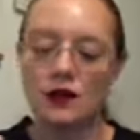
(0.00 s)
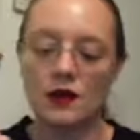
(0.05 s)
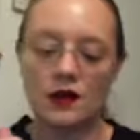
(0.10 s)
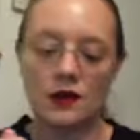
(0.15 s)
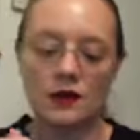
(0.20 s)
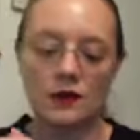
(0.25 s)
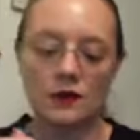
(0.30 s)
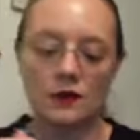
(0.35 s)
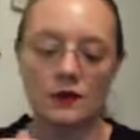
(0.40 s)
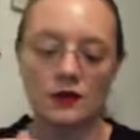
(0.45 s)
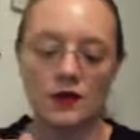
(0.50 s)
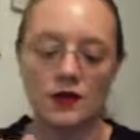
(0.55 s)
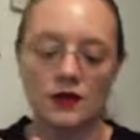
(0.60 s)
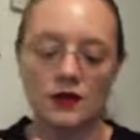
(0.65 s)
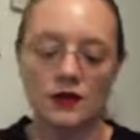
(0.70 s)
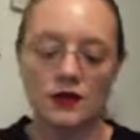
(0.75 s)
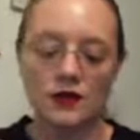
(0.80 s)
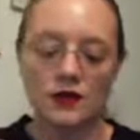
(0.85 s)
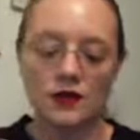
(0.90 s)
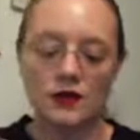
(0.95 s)
um,
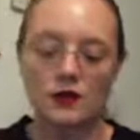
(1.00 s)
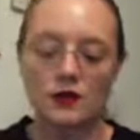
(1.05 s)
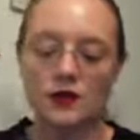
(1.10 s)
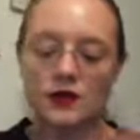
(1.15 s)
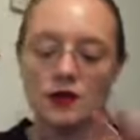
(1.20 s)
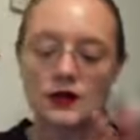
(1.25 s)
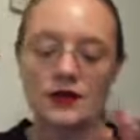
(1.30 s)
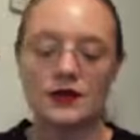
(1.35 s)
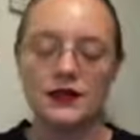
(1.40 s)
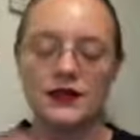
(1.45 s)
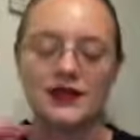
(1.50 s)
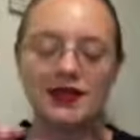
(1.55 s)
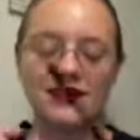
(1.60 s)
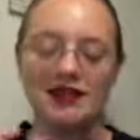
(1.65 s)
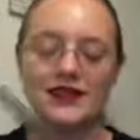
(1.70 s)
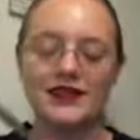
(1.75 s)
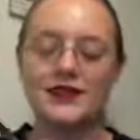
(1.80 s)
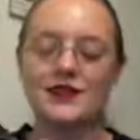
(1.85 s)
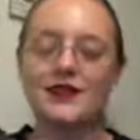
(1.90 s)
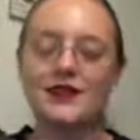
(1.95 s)
actually that's the wrong end,
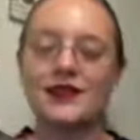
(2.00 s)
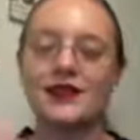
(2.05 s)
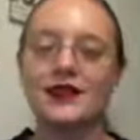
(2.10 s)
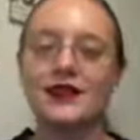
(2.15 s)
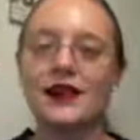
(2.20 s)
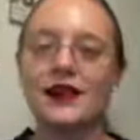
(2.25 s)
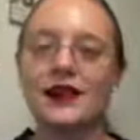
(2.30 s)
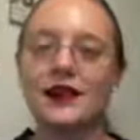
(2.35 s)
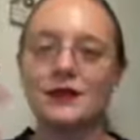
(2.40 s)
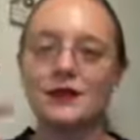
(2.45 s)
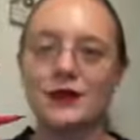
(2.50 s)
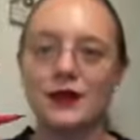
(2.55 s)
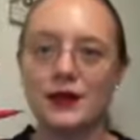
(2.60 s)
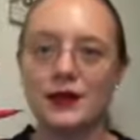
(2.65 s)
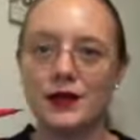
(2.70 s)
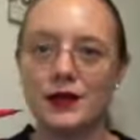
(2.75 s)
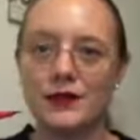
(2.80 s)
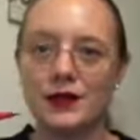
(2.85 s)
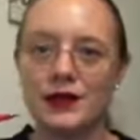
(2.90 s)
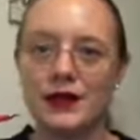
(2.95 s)
use the line part
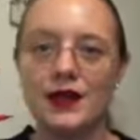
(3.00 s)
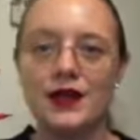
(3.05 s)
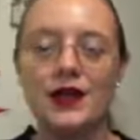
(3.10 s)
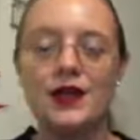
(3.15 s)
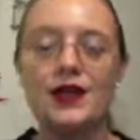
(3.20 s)
of it